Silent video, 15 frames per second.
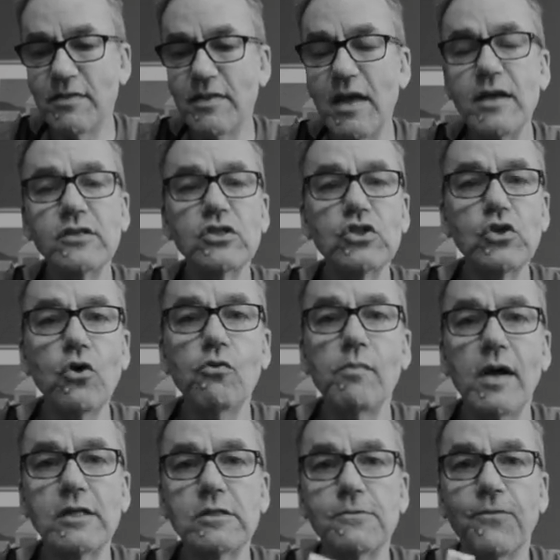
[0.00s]
there's so
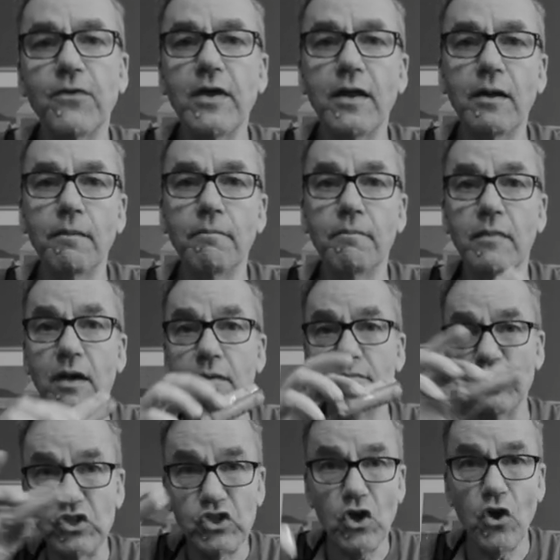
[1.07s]
much film
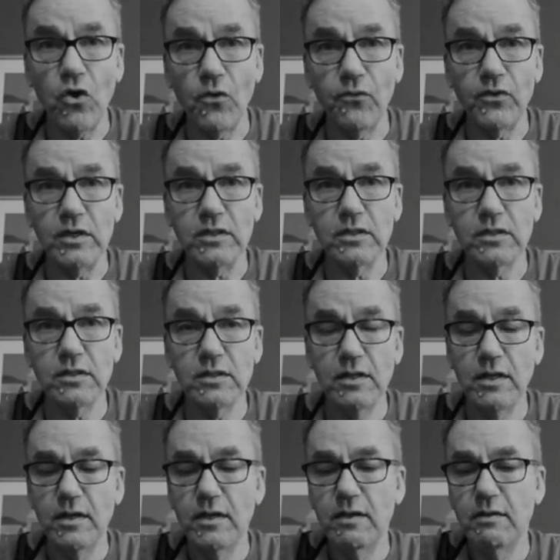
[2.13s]

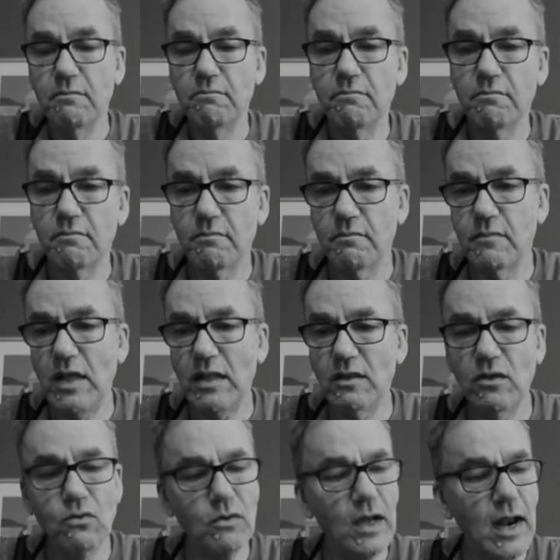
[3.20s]
surface
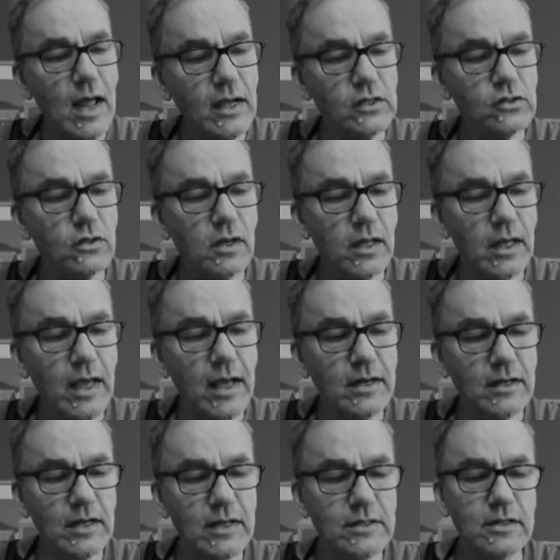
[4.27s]
that you can actually
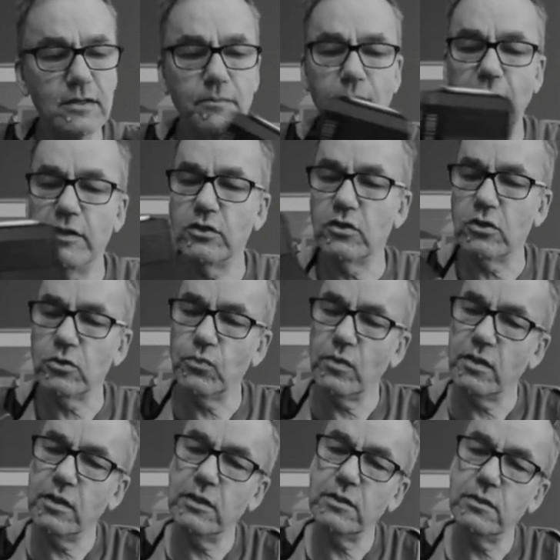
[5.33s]
get decent pictures
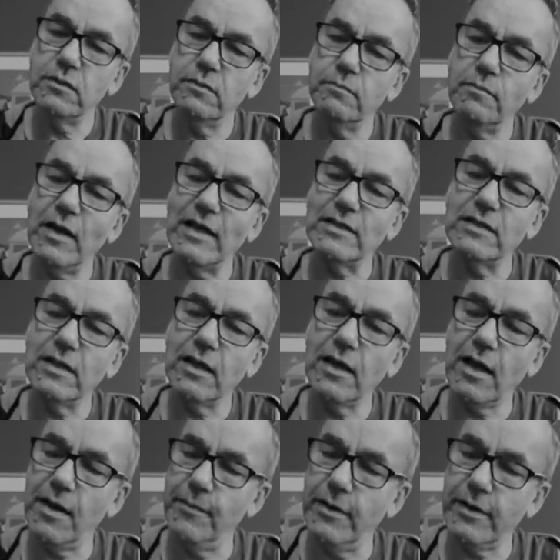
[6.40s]
with this plastic
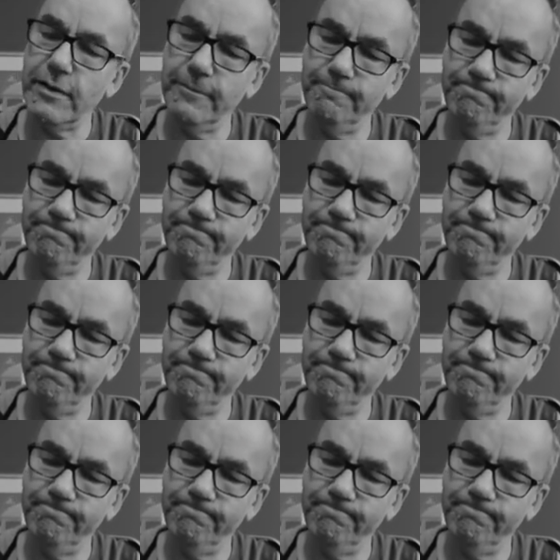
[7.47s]
camera.